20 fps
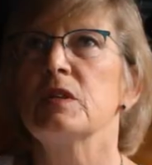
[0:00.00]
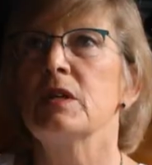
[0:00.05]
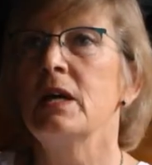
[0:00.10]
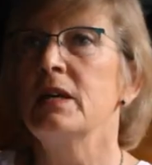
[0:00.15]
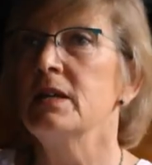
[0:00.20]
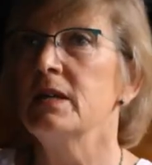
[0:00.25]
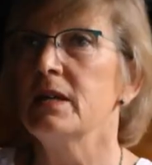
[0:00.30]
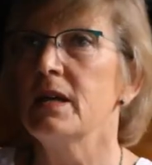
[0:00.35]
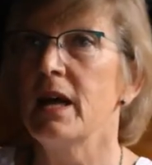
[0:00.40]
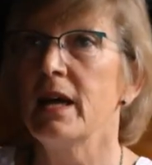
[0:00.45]

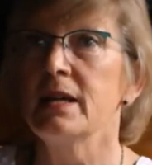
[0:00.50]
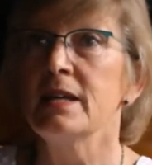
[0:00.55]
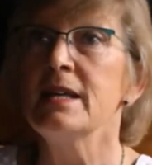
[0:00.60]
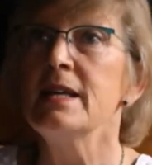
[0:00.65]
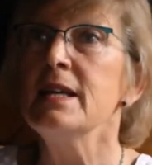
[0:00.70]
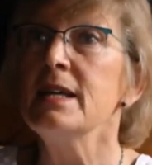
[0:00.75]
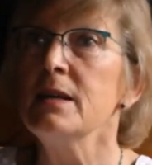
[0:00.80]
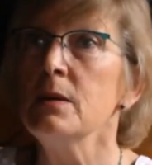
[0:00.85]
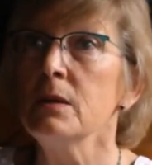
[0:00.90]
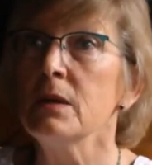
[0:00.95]
And
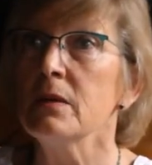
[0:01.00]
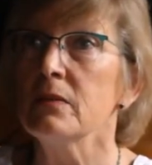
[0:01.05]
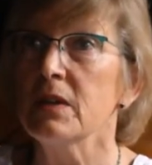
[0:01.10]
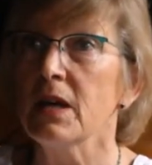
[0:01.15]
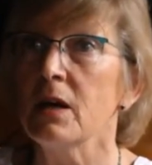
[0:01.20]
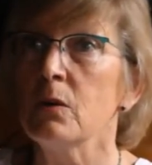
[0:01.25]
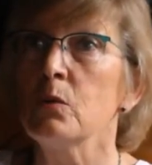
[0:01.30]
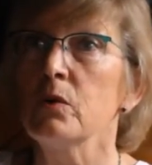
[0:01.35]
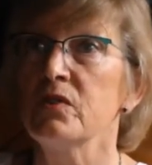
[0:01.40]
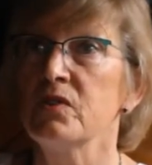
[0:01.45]
he,
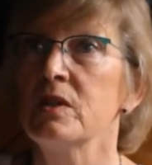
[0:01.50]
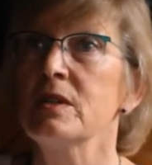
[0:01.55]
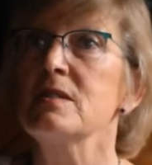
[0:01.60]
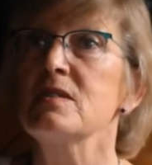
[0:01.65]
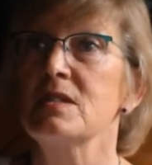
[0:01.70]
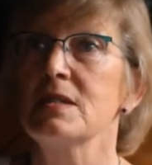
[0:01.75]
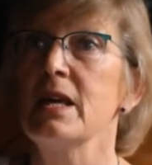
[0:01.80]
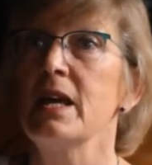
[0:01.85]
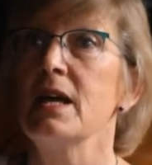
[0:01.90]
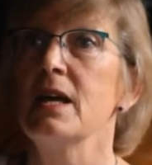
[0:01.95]
that was
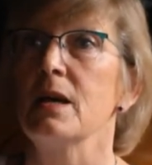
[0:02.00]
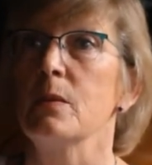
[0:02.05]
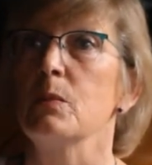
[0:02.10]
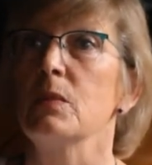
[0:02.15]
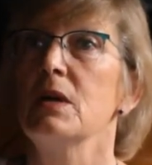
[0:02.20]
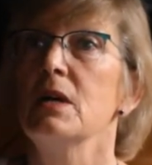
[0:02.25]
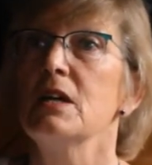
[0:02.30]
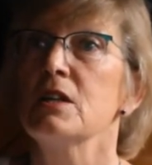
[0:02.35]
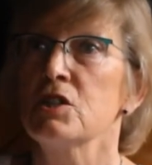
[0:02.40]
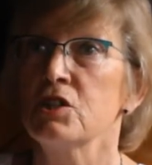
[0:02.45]
his name.
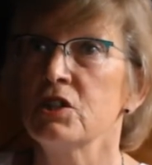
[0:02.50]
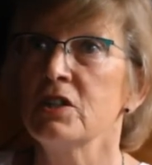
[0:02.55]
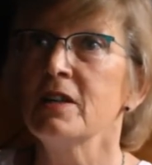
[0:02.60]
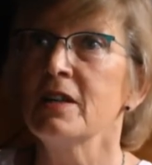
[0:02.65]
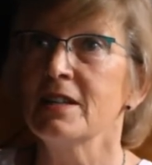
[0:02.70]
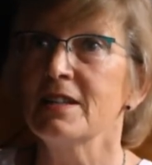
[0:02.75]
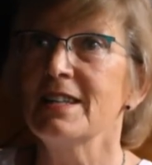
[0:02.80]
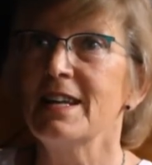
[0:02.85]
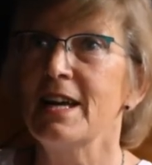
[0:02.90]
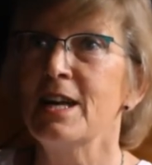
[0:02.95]
She
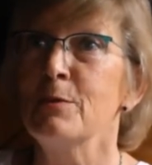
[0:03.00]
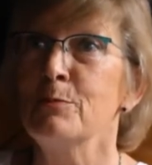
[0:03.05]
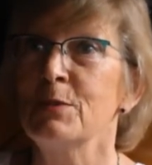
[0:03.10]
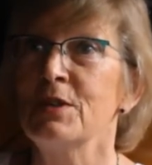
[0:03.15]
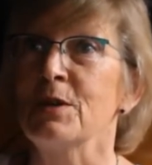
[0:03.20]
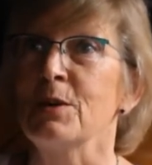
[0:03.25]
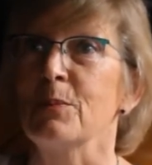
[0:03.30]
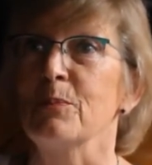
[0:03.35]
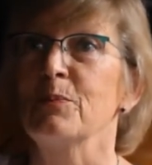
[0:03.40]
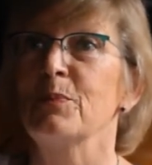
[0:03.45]
had named
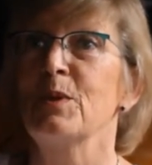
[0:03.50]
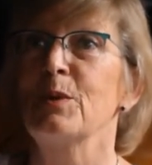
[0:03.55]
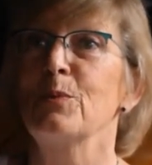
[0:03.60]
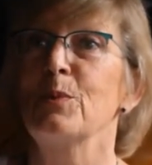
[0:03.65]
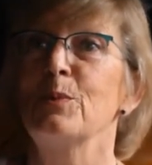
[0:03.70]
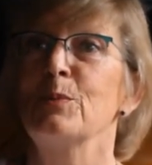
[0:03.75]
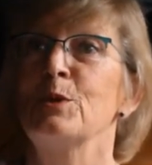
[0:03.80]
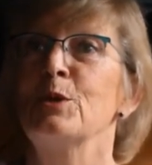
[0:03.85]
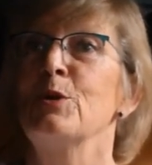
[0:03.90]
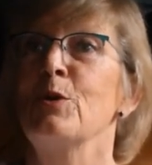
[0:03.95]
him, the
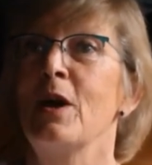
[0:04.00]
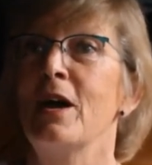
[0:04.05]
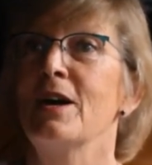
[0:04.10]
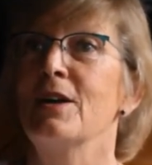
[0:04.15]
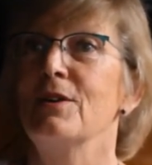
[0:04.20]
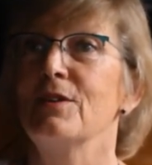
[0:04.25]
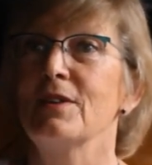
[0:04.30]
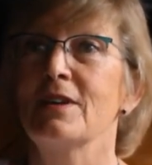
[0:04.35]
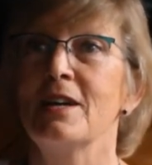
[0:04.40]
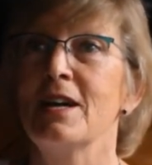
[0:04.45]
woman who
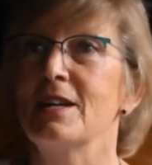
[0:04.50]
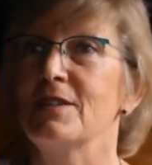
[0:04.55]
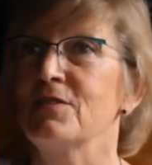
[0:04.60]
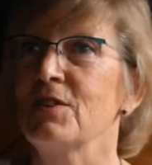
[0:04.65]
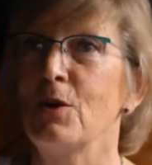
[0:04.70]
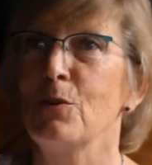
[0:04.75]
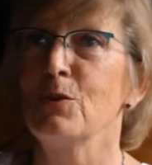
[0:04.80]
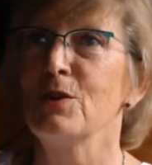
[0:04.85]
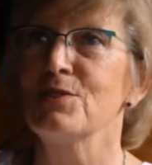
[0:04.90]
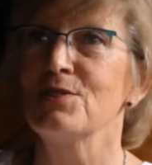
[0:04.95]
had all the
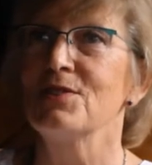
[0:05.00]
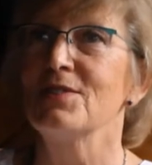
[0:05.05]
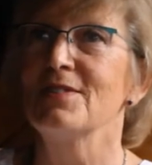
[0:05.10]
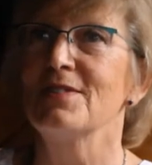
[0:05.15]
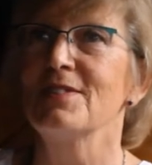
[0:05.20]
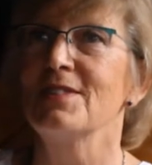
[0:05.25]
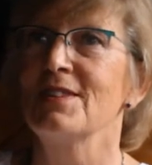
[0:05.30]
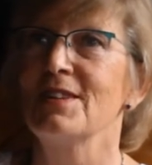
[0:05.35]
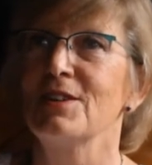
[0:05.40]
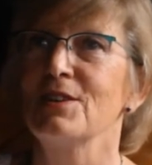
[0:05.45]
cats. That wasn't,
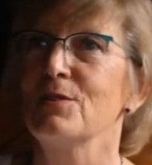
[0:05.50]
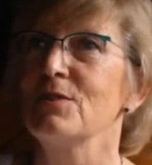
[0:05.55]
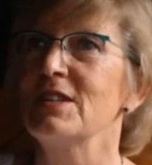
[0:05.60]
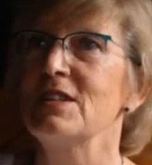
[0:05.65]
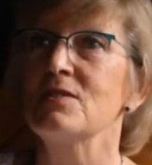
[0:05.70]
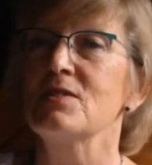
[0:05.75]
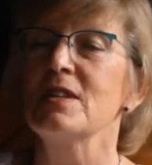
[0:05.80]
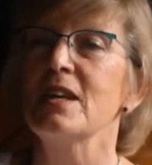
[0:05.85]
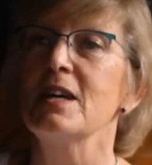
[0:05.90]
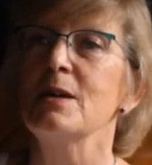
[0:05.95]
you know,
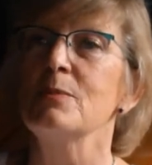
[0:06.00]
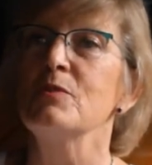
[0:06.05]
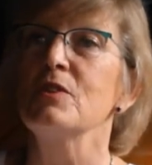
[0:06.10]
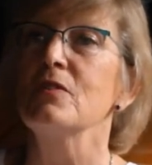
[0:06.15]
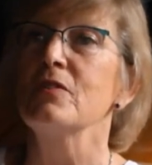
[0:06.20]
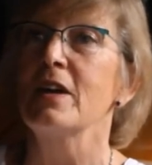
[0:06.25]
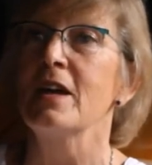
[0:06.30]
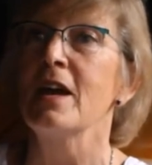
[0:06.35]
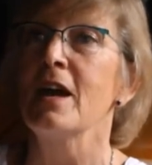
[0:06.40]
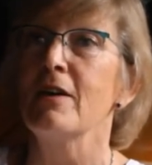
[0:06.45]
these names
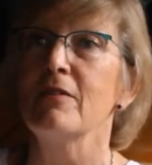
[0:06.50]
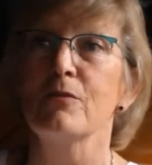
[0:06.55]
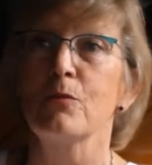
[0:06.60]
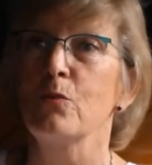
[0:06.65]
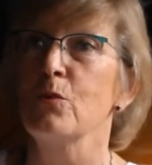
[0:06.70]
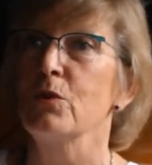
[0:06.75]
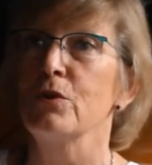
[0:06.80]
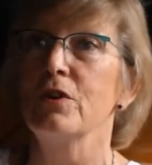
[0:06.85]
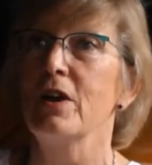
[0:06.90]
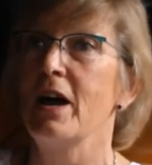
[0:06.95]
that they had
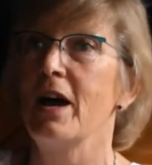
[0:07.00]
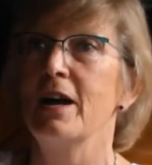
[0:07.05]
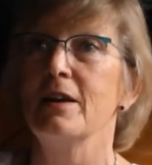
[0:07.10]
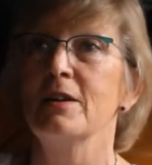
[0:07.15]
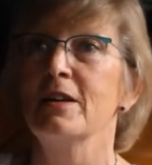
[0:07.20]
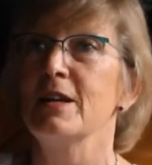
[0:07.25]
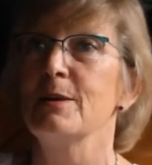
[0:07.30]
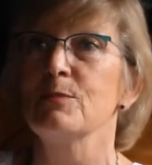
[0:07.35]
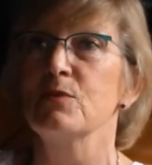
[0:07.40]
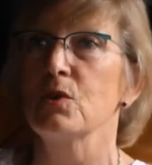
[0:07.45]
were
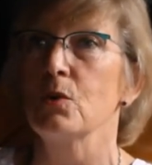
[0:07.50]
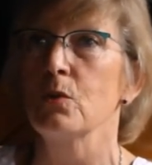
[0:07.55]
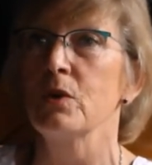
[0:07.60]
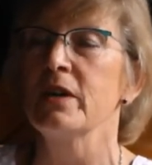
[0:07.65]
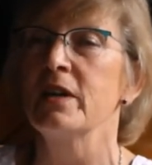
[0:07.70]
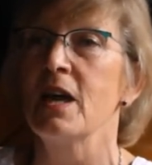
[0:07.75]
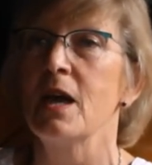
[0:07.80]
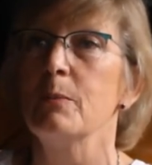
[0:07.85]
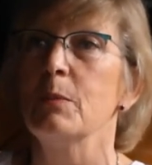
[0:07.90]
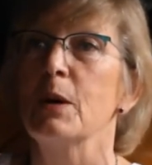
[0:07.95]
not names that
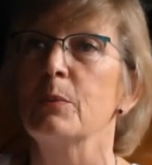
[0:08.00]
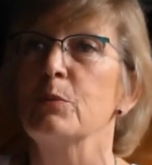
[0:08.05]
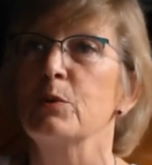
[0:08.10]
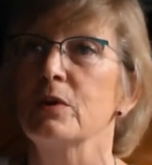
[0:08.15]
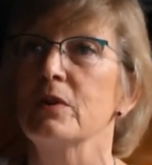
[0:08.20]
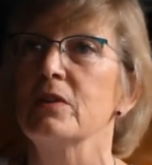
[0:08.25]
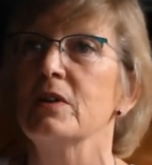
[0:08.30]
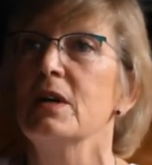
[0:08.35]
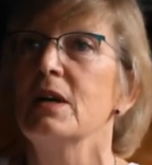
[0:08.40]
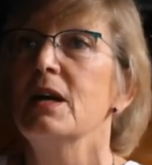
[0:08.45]
we came up
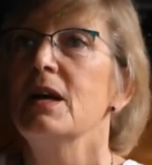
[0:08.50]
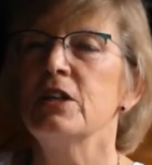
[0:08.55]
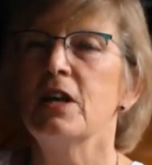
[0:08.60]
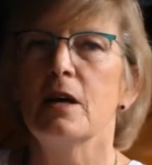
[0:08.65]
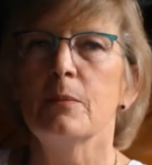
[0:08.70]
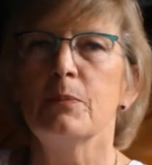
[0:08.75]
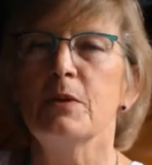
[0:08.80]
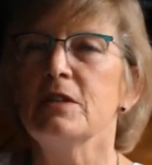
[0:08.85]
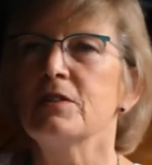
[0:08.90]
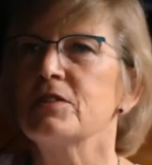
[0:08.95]
with.
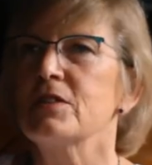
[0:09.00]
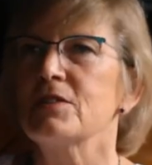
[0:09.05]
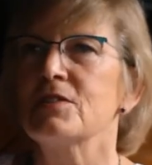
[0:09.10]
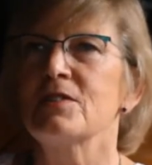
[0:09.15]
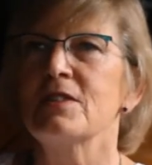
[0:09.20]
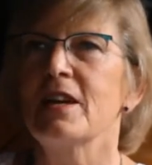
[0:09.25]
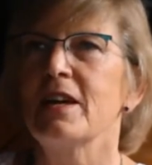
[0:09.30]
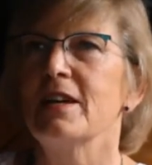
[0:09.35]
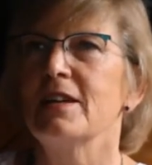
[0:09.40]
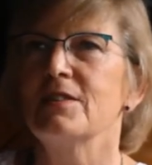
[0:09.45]
Champion
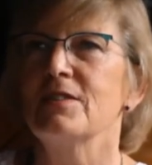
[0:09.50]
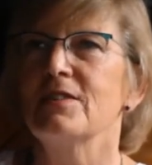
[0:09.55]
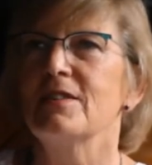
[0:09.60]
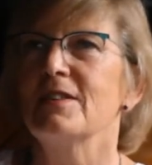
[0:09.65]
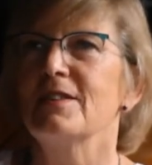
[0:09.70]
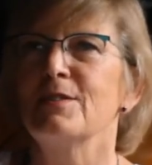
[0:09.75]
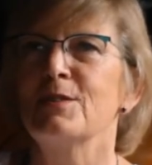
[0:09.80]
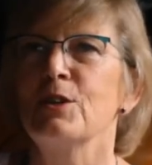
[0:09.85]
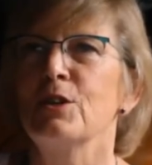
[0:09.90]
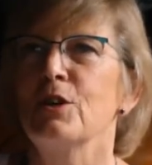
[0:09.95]
just had
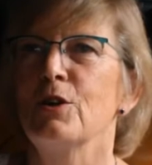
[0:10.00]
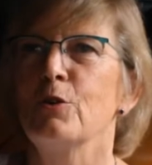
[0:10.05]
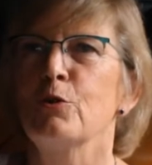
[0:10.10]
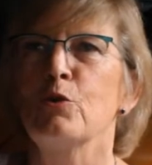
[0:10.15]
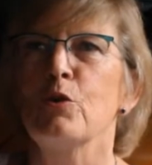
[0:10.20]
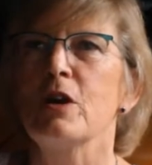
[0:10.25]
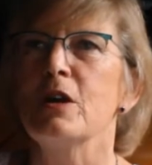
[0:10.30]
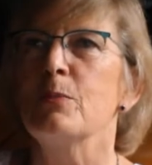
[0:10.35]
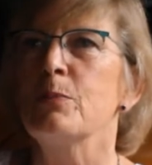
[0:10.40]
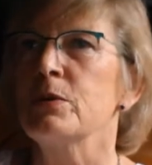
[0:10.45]
you know,
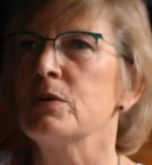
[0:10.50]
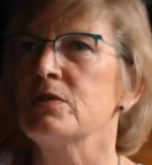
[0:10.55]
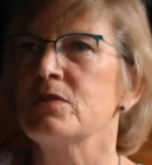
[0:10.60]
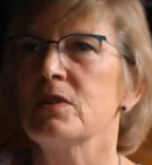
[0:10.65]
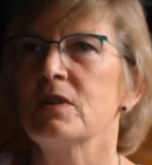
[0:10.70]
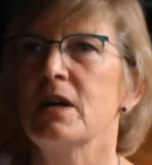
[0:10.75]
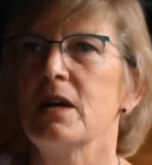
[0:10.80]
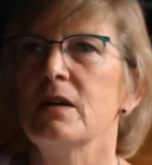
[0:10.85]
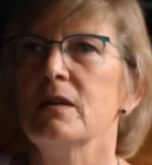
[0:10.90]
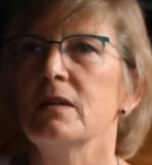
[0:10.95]
great
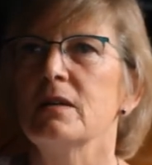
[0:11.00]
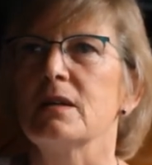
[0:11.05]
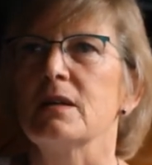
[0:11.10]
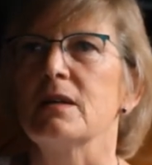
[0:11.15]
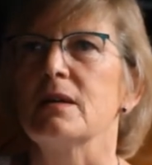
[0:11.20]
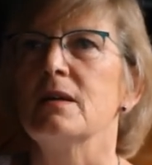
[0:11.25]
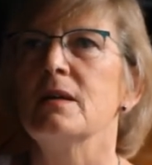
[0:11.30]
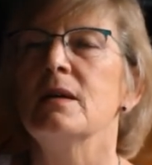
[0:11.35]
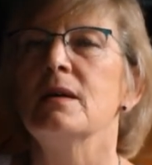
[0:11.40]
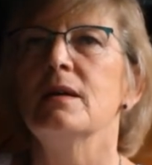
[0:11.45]

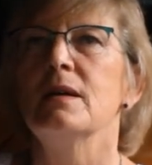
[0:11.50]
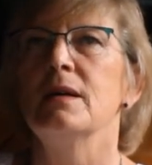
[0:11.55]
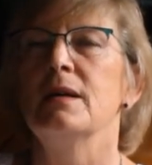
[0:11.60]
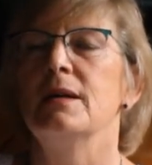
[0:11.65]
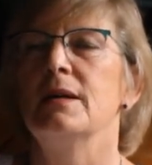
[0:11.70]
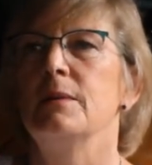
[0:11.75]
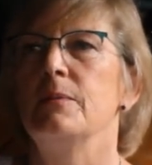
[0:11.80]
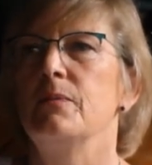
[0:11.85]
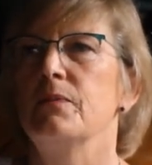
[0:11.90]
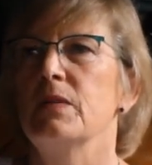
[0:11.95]
personality,
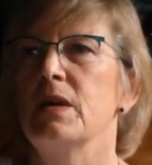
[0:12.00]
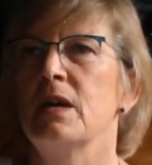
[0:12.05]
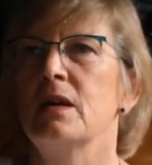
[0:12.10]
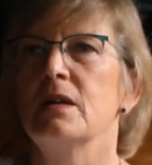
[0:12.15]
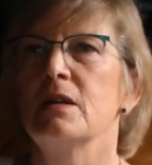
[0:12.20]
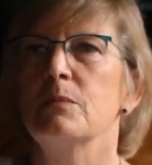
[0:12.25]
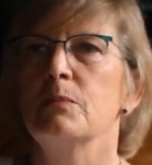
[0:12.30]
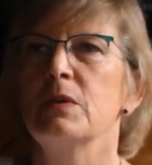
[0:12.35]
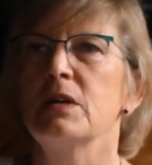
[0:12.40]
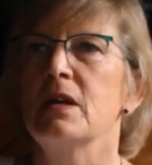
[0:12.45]

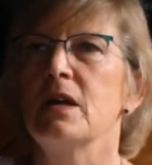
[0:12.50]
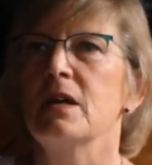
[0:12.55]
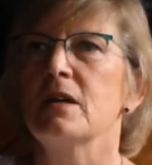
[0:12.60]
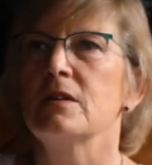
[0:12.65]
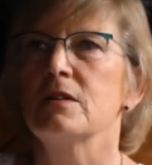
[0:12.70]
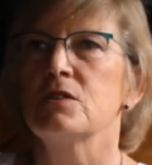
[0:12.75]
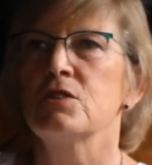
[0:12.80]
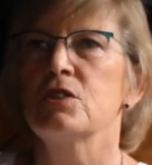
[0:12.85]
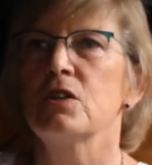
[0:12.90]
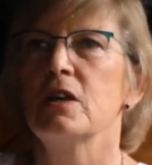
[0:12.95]
and it
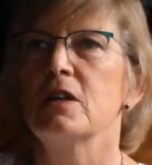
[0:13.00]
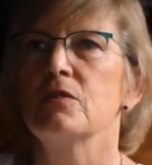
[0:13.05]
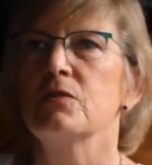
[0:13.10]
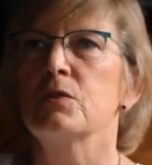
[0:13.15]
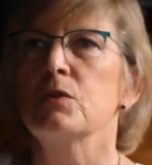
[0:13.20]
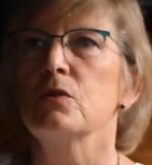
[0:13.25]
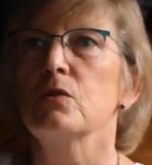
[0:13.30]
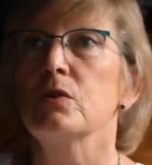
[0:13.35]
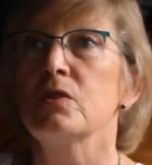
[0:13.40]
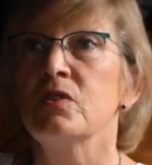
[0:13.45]
began to shine
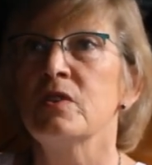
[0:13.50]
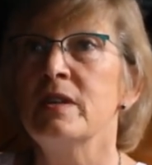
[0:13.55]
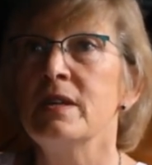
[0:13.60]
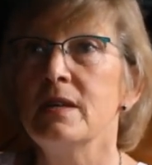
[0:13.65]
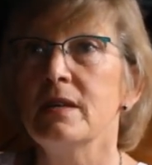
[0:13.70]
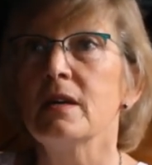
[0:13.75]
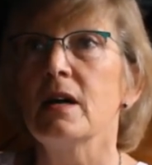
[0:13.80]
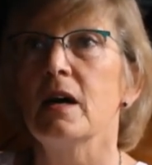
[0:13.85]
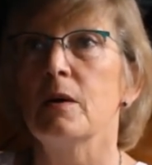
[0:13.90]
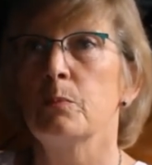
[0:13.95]
through as he
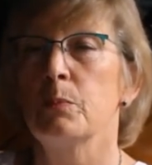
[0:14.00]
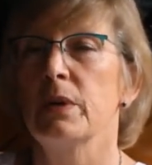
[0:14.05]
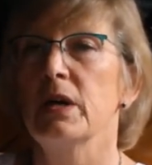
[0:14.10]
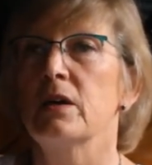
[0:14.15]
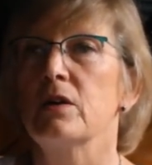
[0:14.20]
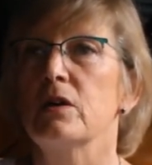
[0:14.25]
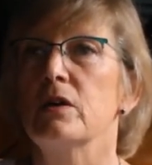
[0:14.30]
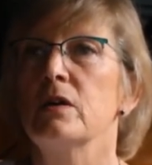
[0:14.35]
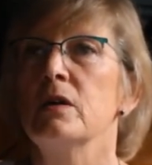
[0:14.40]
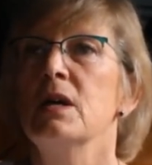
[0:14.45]
got
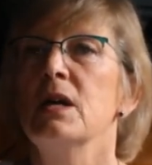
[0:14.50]
better.